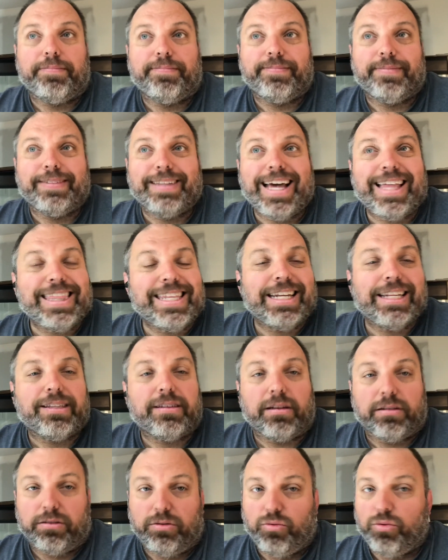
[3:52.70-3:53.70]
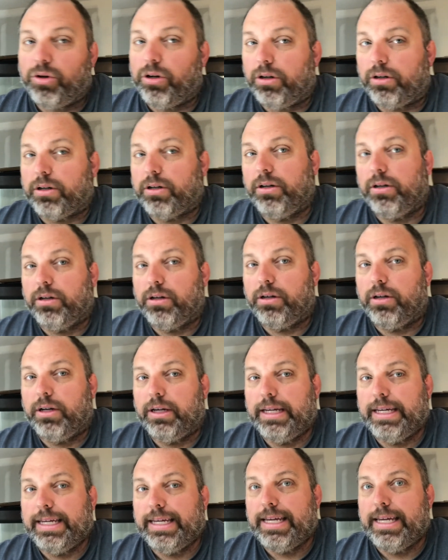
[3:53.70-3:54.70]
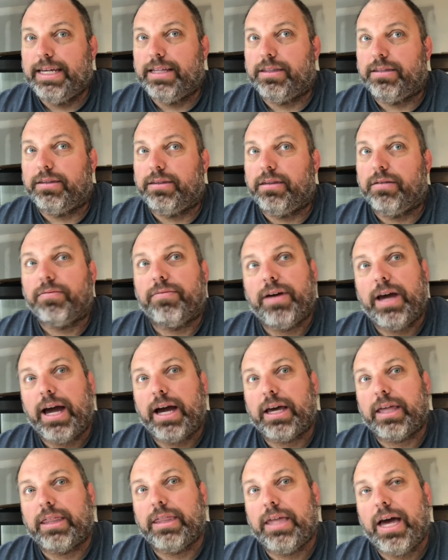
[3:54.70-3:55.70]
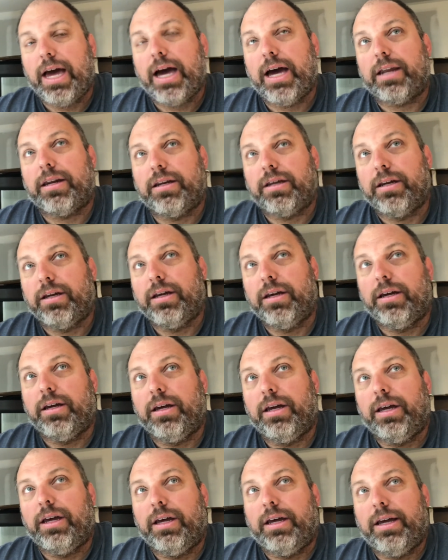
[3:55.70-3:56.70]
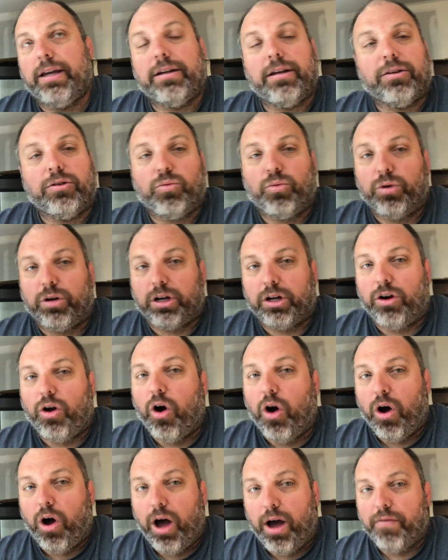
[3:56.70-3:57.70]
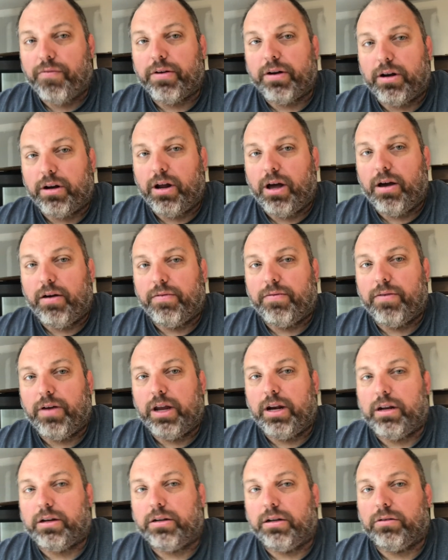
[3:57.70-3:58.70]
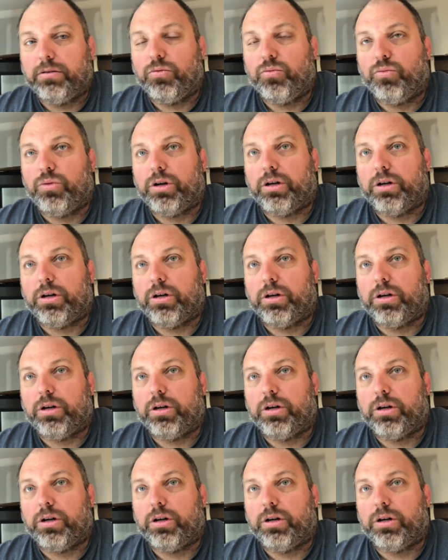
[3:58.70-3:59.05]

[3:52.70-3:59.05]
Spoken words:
Not that it doesn't work, it's the fact that it doesn't work often enough, and it doesn't